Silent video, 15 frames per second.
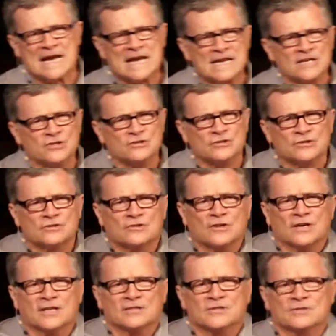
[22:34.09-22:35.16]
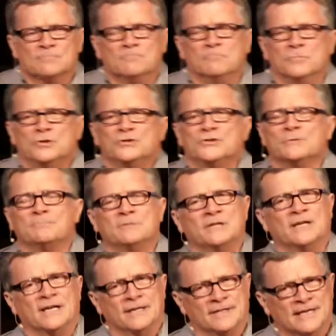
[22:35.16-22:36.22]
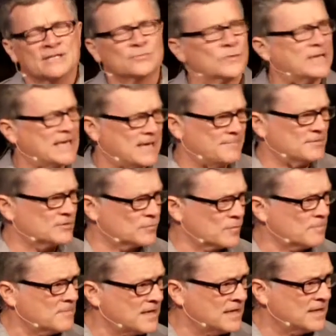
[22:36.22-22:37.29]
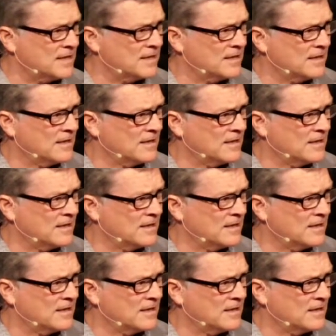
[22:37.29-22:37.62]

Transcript: anxious thoughts multiply, that's what happens with me.